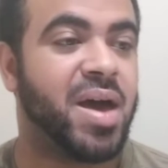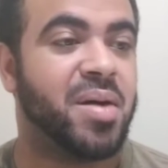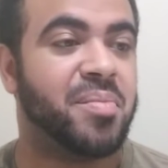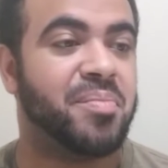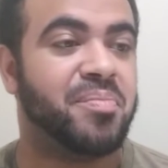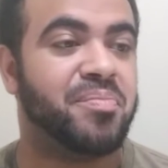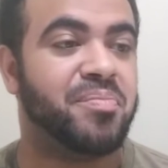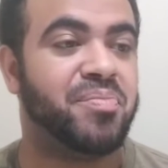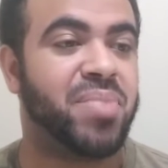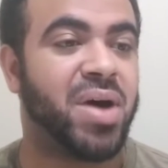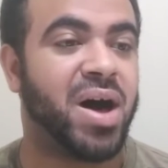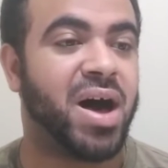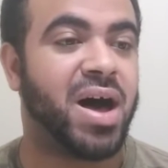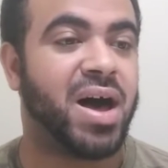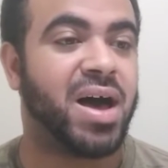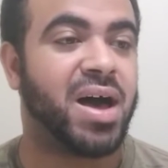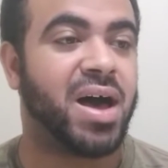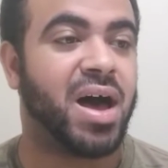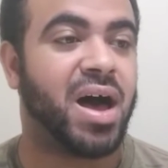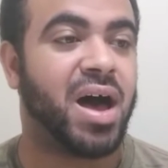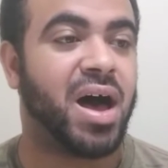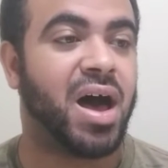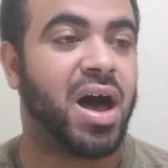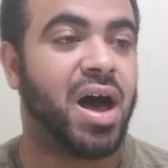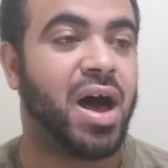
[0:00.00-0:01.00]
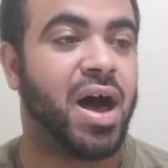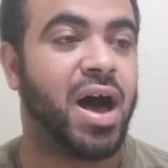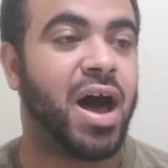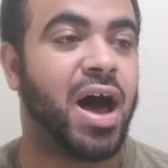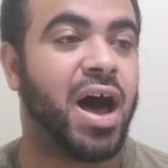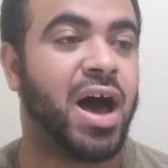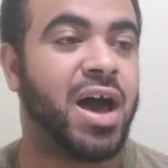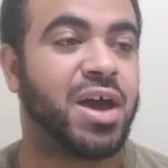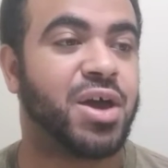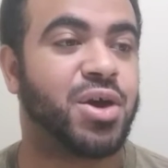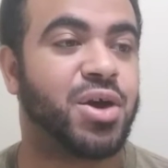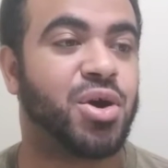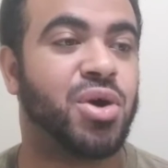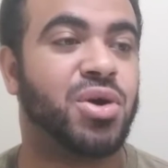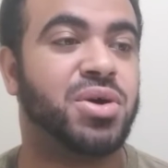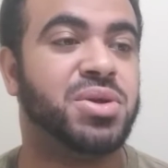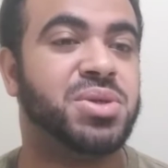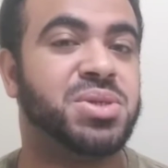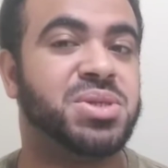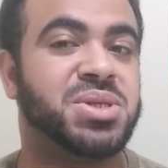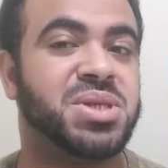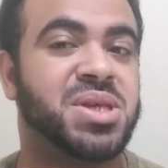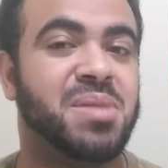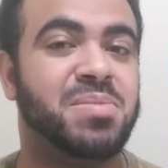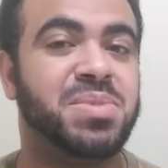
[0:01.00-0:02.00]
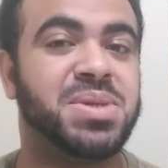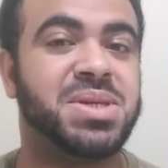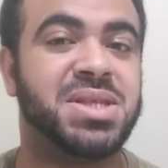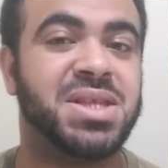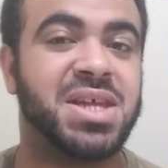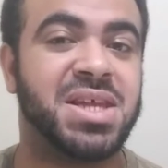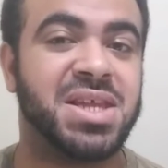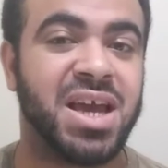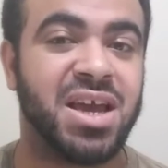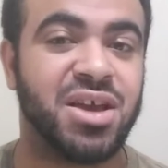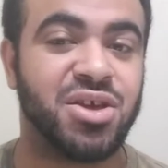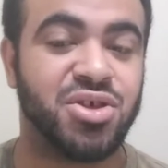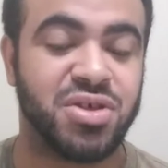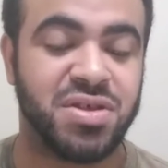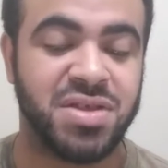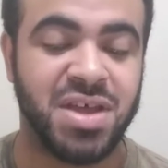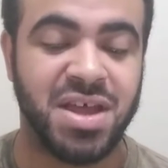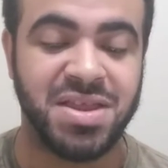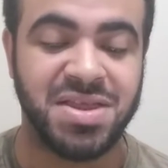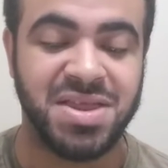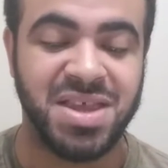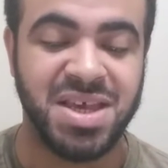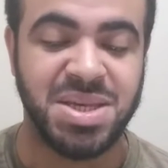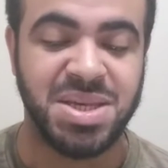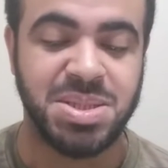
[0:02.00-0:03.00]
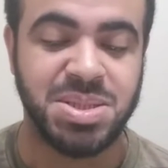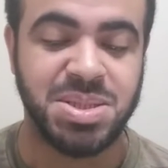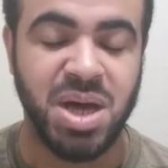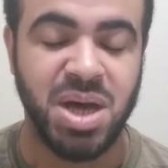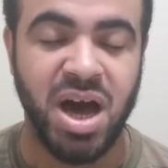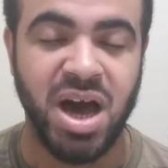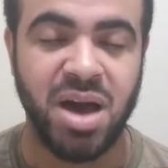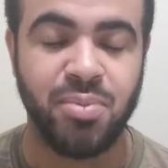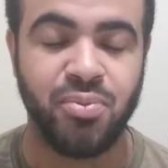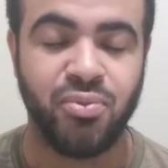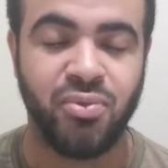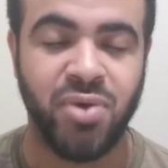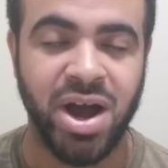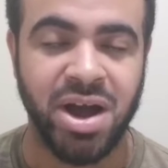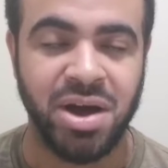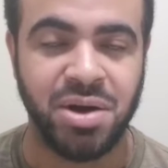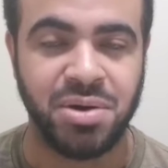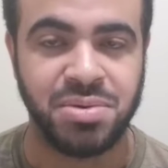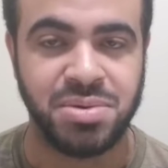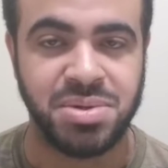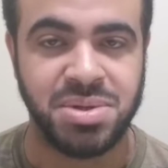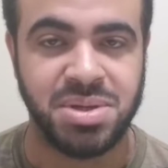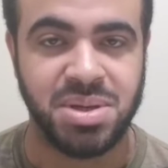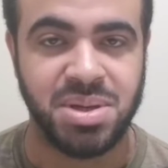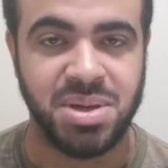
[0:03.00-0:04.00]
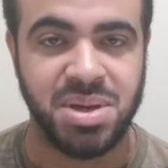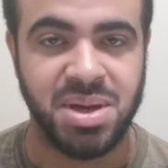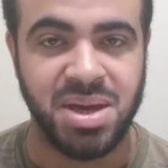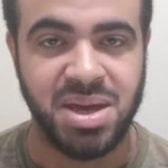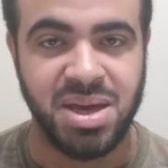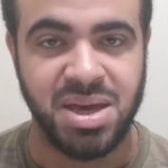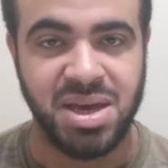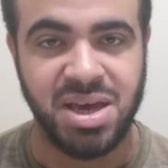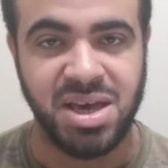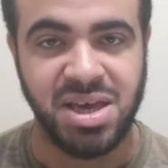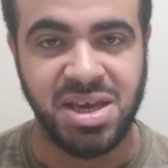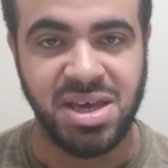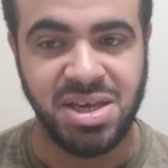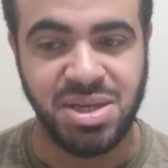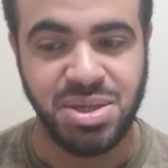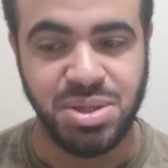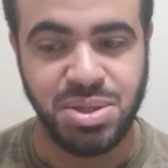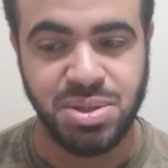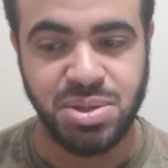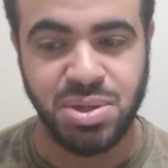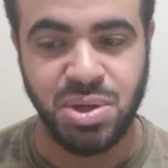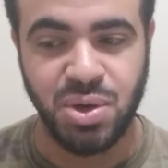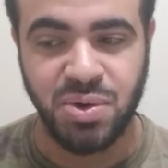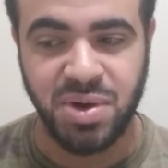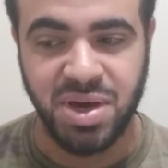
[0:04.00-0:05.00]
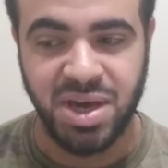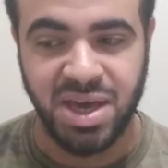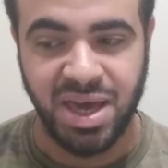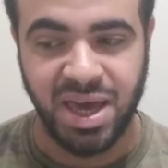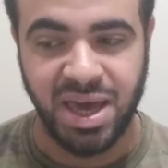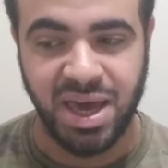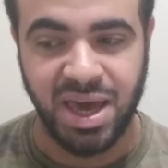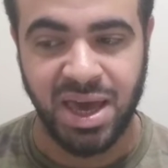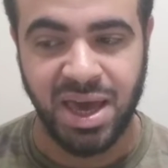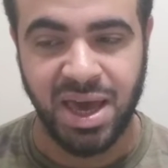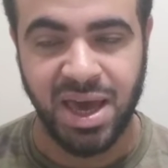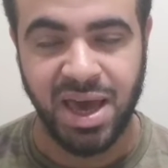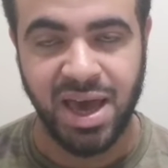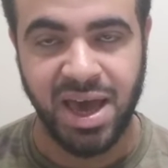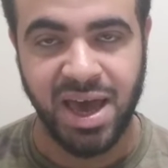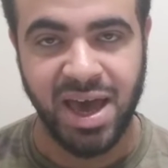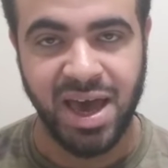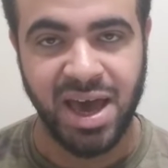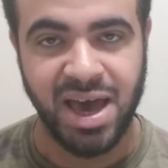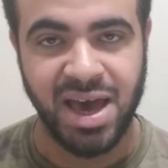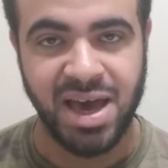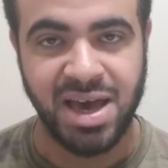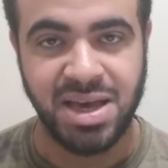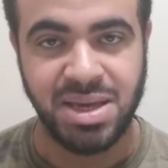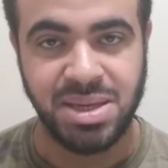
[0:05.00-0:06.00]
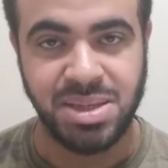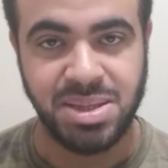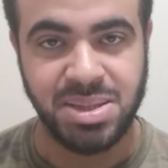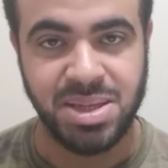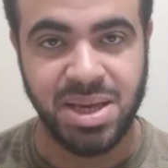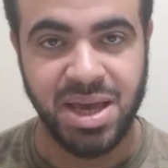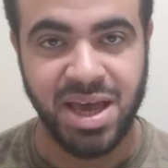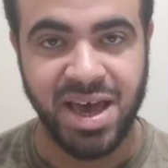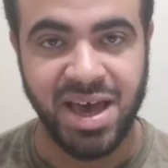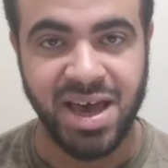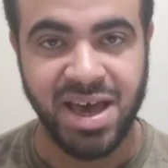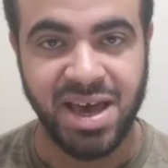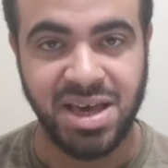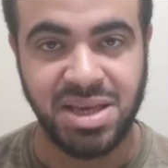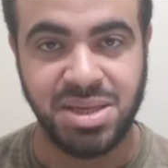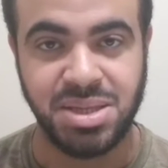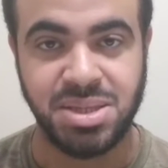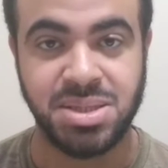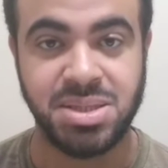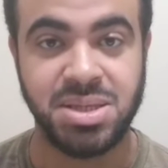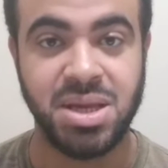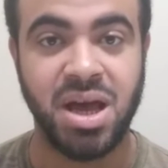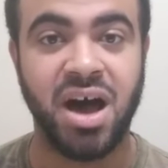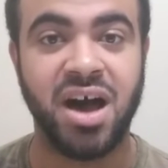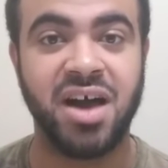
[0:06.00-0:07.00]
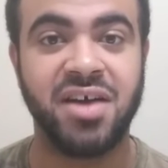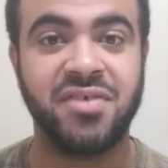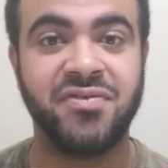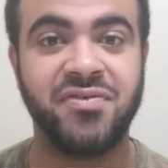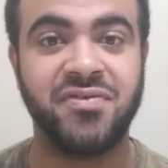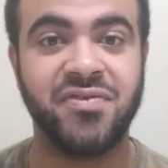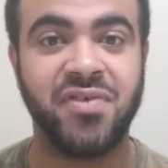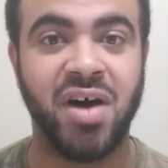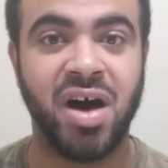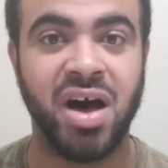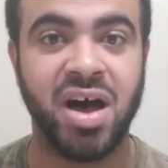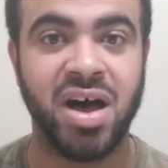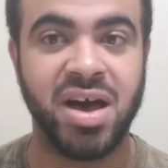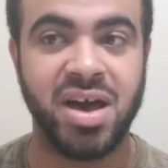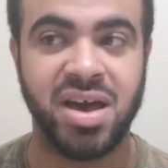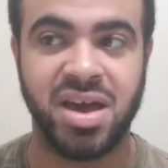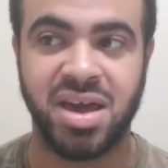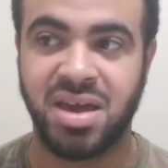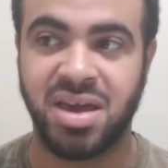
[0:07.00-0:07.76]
but high concept in the nature that this time round he's doing it as a sci-fi